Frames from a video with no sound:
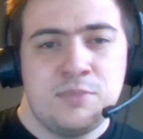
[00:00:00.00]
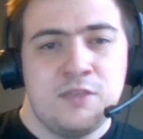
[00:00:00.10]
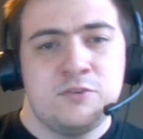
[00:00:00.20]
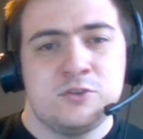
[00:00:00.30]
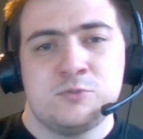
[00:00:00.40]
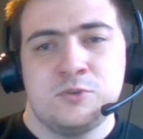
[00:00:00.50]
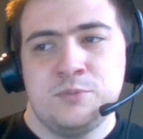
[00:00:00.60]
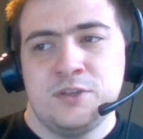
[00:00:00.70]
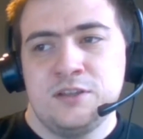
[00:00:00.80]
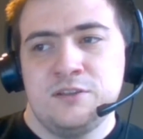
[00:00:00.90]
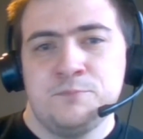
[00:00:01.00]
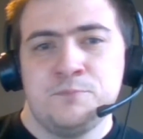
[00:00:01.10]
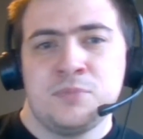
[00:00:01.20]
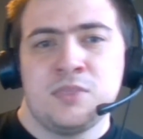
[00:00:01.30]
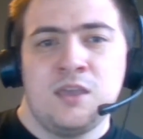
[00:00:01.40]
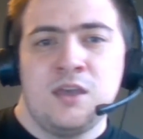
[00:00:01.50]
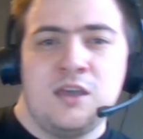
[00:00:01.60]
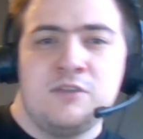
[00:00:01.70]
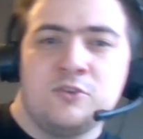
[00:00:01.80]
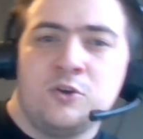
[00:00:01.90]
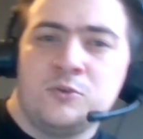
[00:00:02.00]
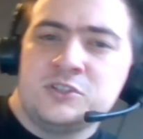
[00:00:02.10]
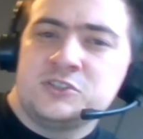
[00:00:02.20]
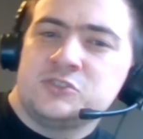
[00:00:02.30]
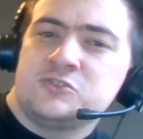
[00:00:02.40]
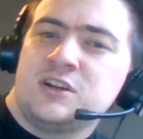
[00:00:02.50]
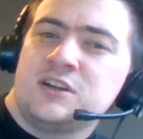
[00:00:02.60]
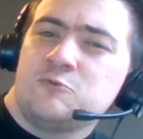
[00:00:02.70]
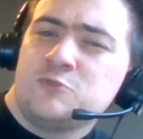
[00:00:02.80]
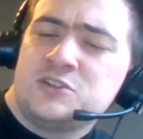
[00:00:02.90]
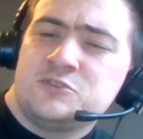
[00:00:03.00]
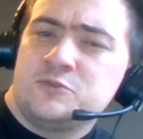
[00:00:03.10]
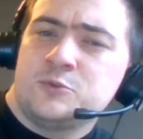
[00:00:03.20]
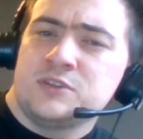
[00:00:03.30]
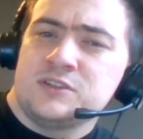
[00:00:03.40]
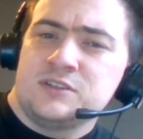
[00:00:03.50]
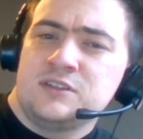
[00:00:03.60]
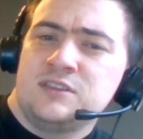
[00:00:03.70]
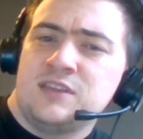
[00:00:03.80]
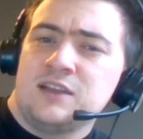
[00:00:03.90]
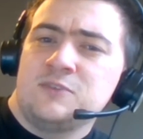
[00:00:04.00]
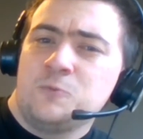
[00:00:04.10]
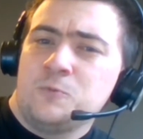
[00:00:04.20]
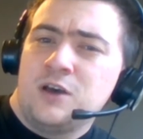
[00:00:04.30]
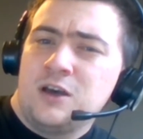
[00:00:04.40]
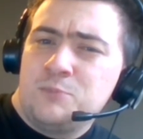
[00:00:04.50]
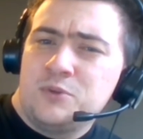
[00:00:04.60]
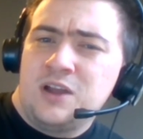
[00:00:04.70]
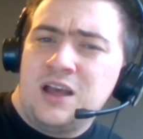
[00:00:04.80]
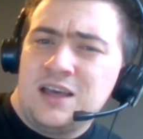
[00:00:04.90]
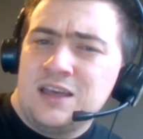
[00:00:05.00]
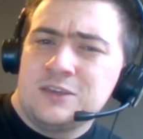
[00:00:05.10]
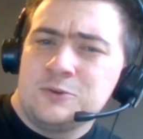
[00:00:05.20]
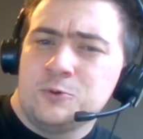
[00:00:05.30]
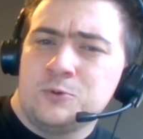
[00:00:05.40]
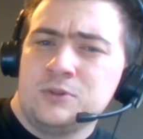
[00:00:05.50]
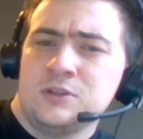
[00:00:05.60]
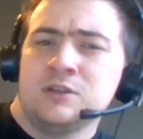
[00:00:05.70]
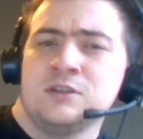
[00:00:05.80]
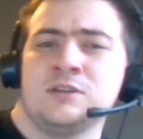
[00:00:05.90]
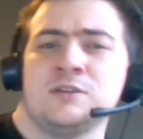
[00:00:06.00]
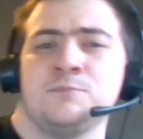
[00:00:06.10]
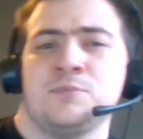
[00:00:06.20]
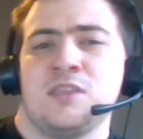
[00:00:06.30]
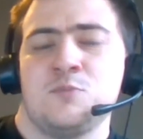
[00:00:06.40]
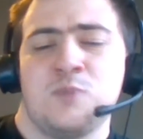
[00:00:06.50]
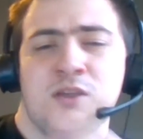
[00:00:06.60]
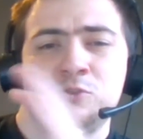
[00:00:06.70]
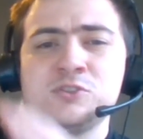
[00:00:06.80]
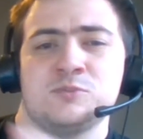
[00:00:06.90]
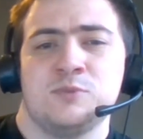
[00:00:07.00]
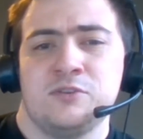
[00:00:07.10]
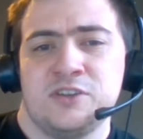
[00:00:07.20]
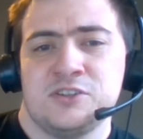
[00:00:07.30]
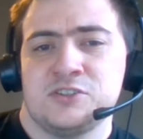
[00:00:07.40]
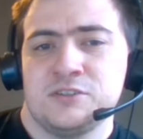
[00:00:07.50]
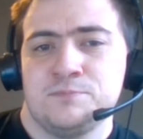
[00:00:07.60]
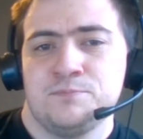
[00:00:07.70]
The first one being, if you're always just trying to reach for that upper high goal, you might lose your motivation,